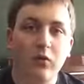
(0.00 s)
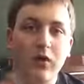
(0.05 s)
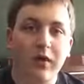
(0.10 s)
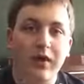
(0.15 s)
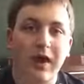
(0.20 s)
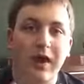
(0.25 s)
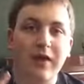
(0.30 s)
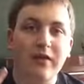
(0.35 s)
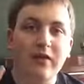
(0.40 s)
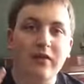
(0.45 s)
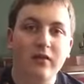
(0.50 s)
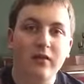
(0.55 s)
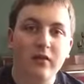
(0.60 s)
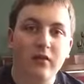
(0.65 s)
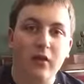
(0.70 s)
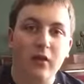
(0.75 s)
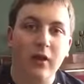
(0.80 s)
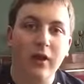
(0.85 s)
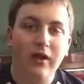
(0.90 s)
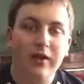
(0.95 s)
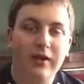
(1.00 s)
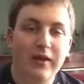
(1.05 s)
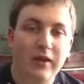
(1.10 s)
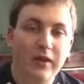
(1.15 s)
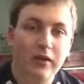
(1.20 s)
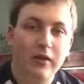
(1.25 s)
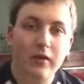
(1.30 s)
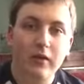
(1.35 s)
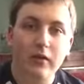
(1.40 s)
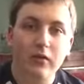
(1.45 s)
going on, guys? Guitar Addict
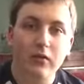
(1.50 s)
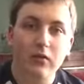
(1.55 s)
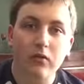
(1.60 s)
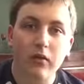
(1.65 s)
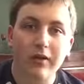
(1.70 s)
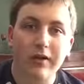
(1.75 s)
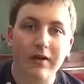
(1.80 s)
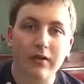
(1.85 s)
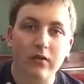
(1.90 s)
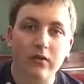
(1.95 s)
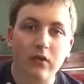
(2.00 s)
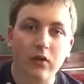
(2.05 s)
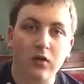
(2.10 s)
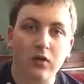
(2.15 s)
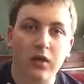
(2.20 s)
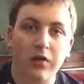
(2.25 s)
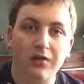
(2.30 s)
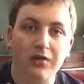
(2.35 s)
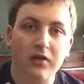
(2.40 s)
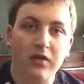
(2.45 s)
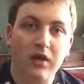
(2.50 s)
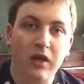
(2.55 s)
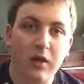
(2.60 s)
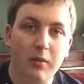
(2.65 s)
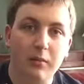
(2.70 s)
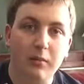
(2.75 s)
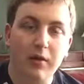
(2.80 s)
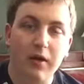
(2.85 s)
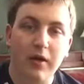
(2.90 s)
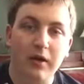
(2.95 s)
here. Sorry guys, no cover today,
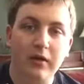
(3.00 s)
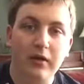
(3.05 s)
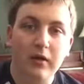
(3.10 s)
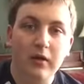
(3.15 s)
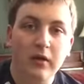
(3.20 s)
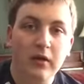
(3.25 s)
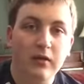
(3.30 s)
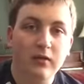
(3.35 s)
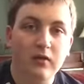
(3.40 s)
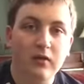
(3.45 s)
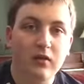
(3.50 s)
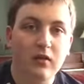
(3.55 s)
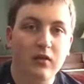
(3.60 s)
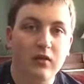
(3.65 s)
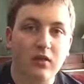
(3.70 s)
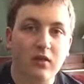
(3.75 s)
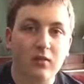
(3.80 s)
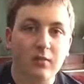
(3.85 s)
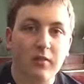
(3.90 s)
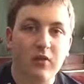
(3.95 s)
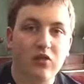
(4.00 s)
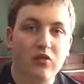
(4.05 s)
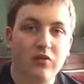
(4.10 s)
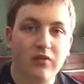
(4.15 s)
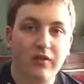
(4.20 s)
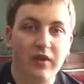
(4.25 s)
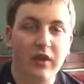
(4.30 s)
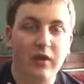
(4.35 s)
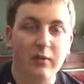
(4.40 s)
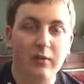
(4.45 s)
but this is a special
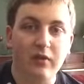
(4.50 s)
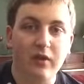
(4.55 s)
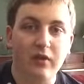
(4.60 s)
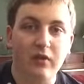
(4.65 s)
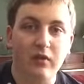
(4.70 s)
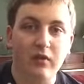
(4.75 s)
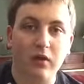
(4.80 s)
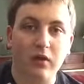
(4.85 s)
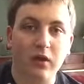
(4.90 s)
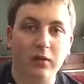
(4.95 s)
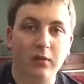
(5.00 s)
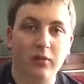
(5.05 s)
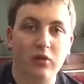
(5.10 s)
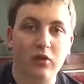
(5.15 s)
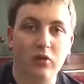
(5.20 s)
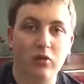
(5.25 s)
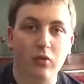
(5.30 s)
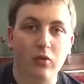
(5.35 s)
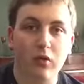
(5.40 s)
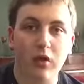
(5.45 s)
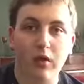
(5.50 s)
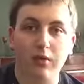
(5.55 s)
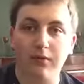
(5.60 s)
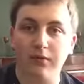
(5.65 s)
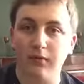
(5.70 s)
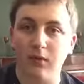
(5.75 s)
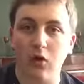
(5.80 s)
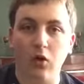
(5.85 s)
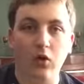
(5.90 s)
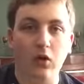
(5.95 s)
video because I'm going to be showing off
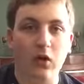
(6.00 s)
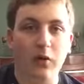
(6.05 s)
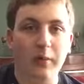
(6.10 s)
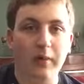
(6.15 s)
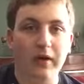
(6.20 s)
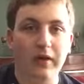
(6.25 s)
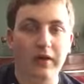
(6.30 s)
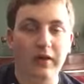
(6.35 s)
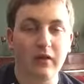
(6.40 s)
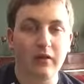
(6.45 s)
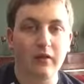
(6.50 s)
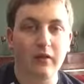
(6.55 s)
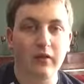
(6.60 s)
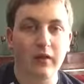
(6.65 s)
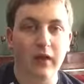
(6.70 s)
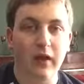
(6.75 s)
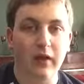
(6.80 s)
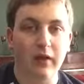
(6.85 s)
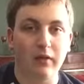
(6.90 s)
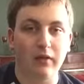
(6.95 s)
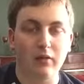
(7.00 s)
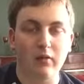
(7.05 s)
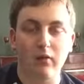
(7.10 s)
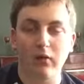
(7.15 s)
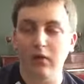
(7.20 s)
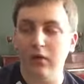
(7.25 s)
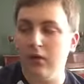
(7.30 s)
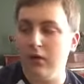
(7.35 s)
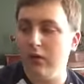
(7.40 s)
all my gear to you guys